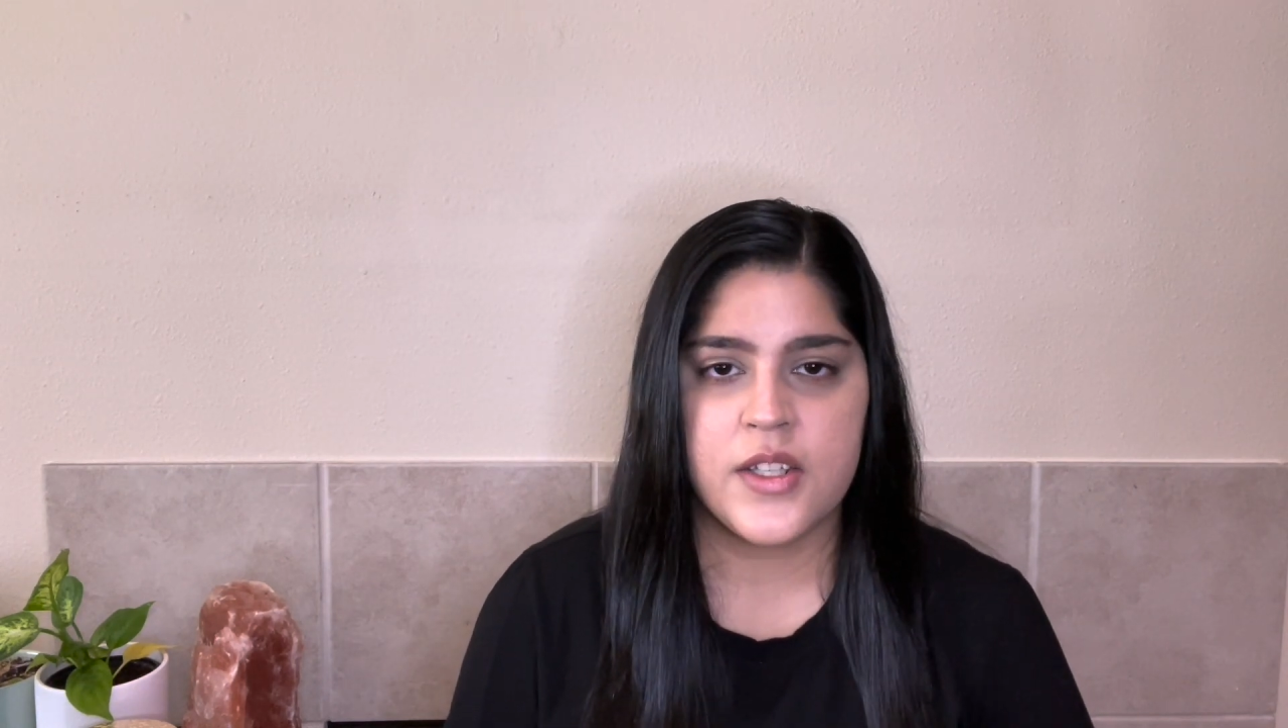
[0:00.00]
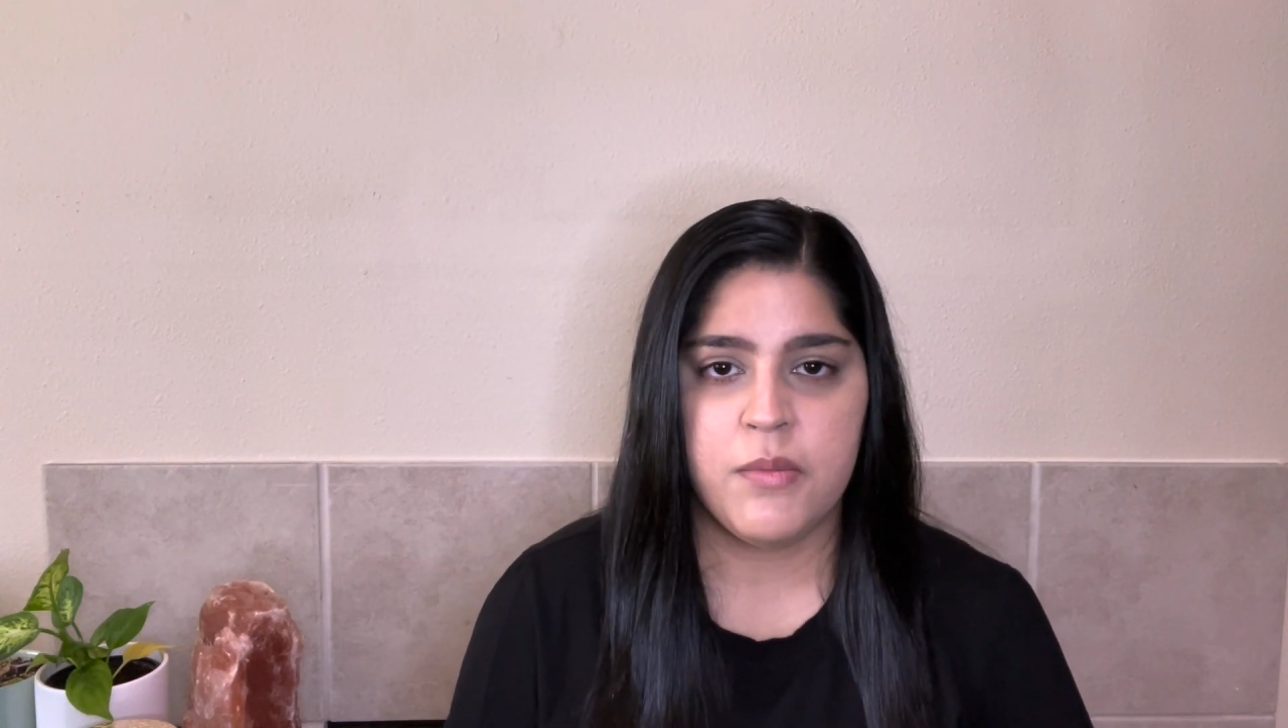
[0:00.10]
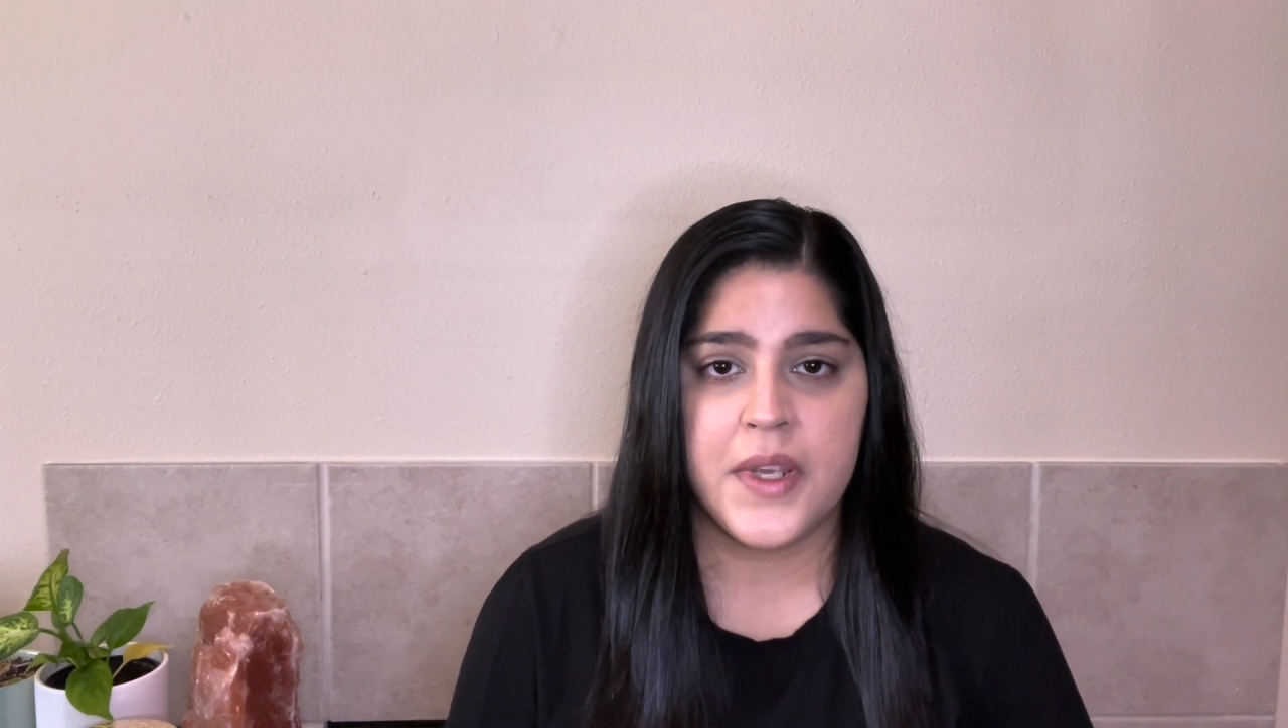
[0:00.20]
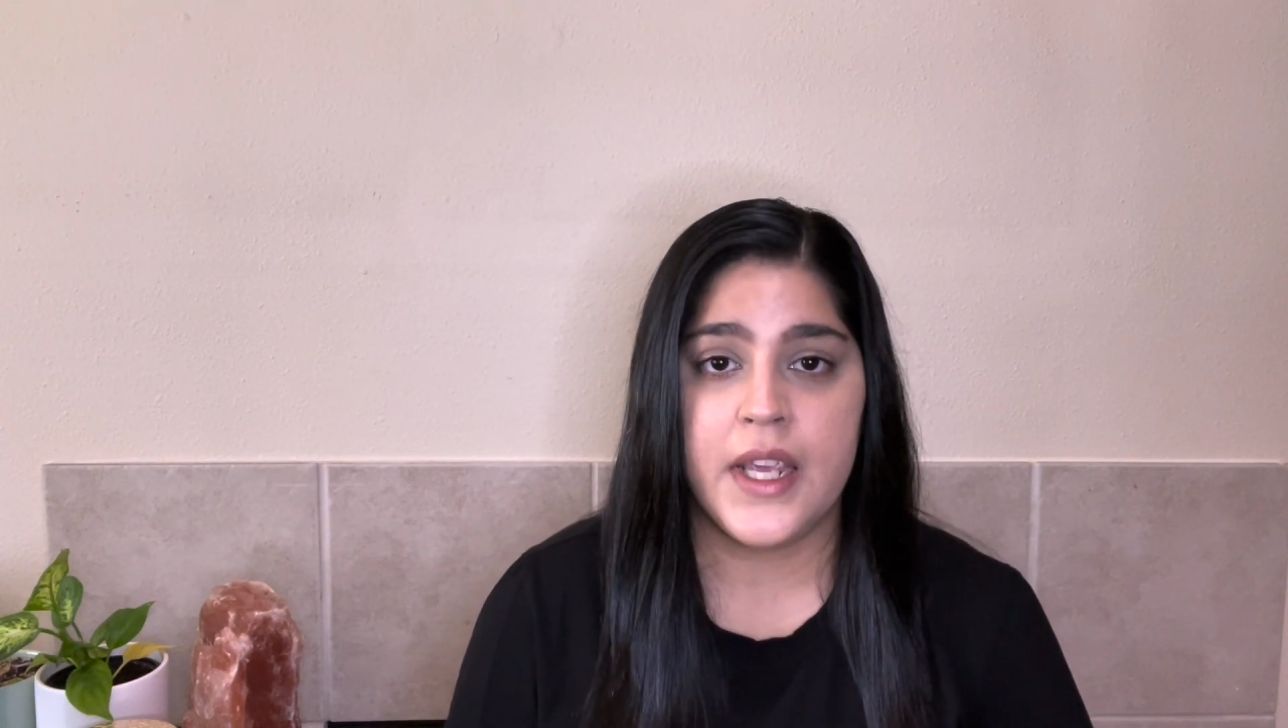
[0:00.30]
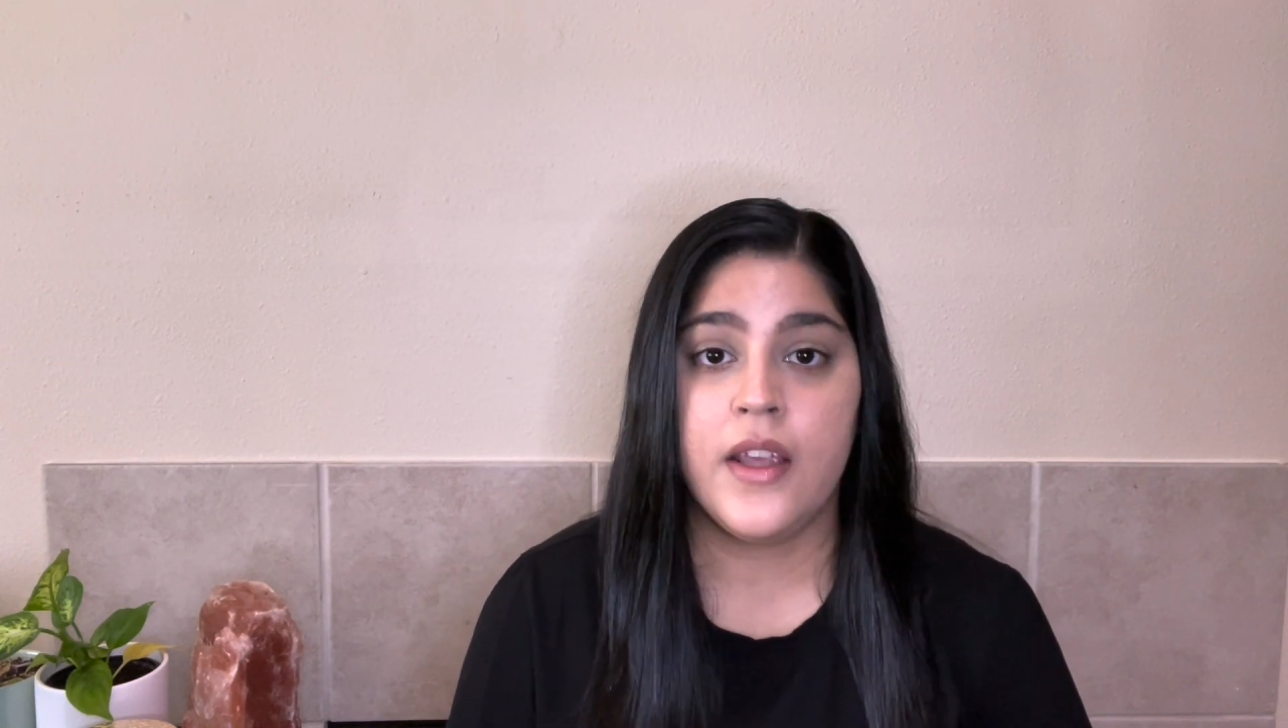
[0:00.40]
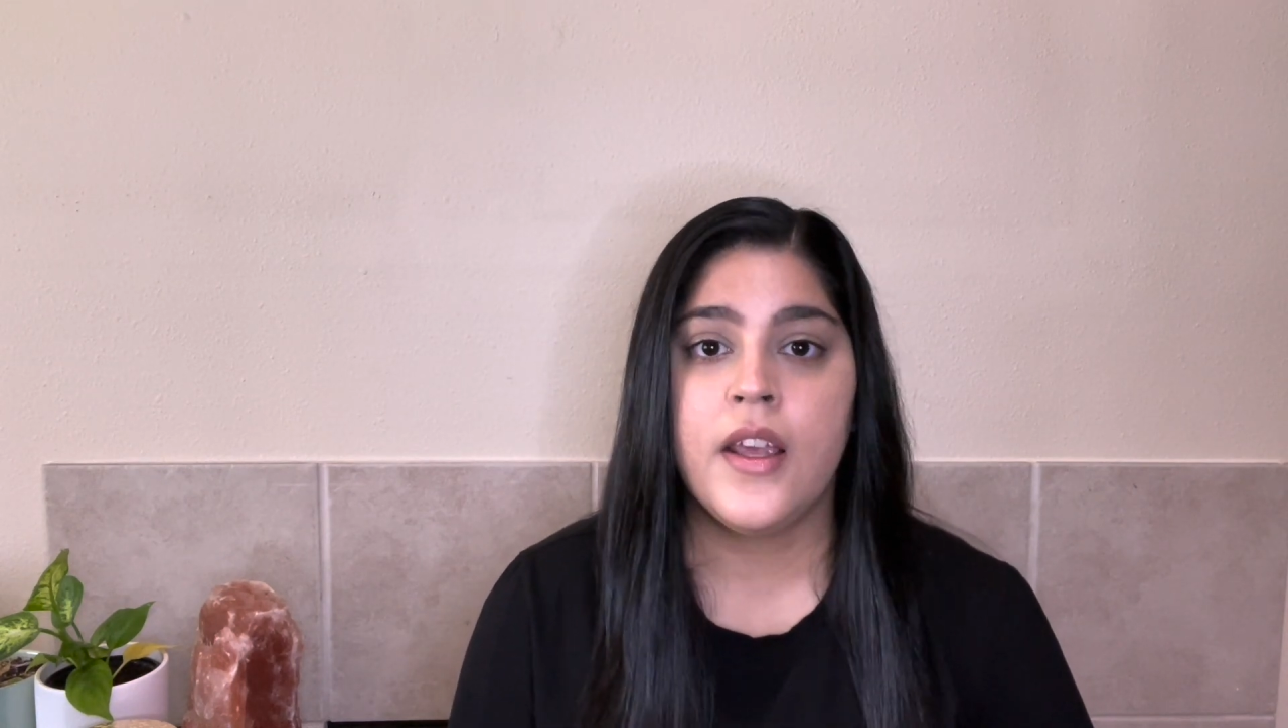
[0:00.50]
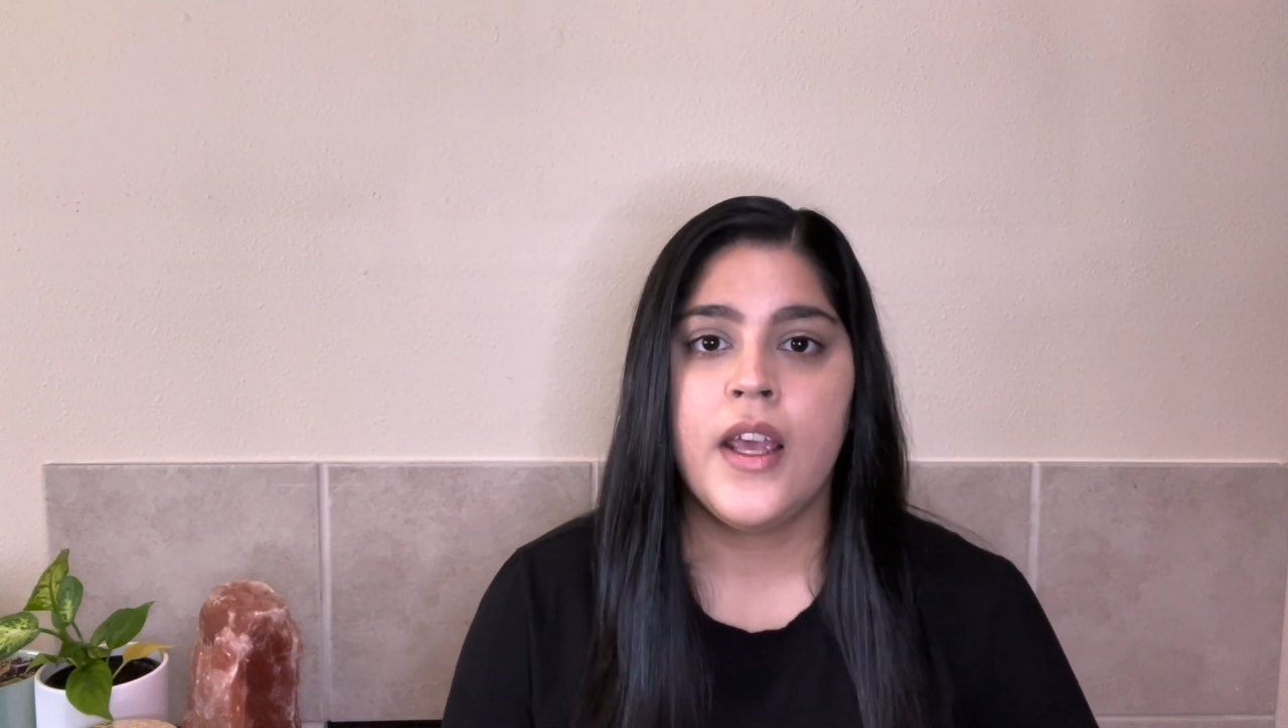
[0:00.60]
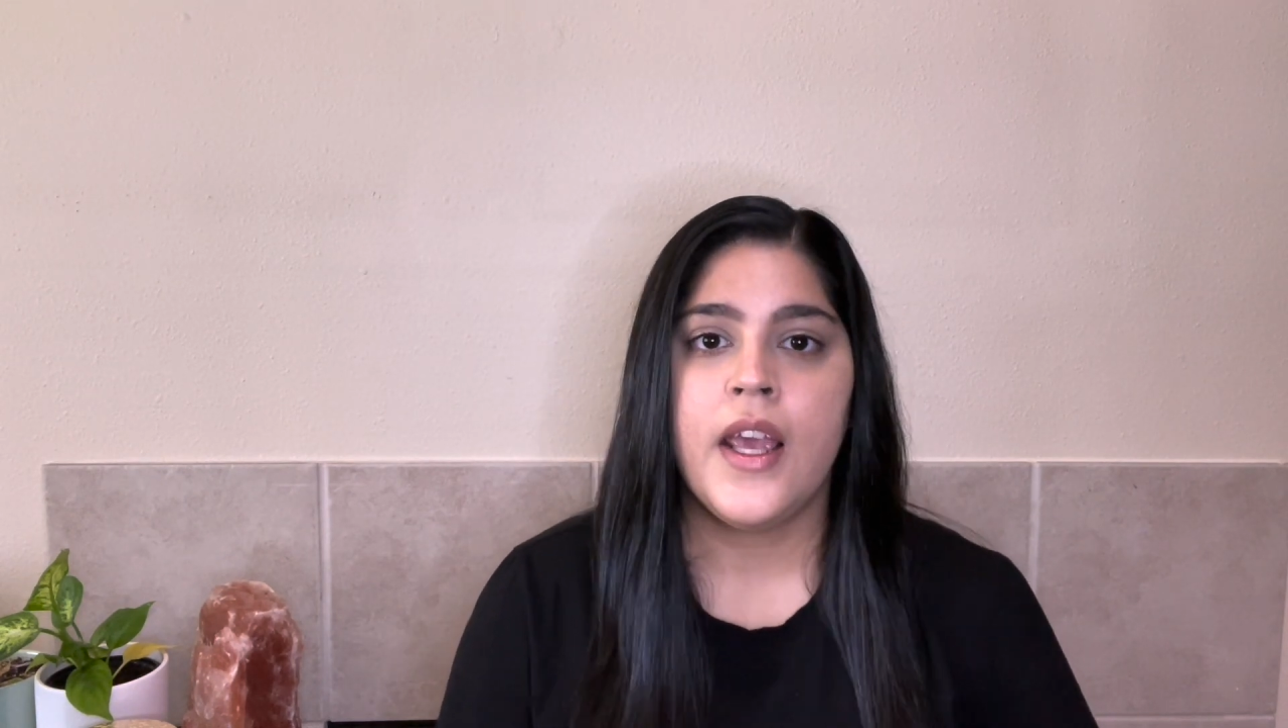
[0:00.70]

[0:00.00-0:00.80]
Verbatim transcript: to be,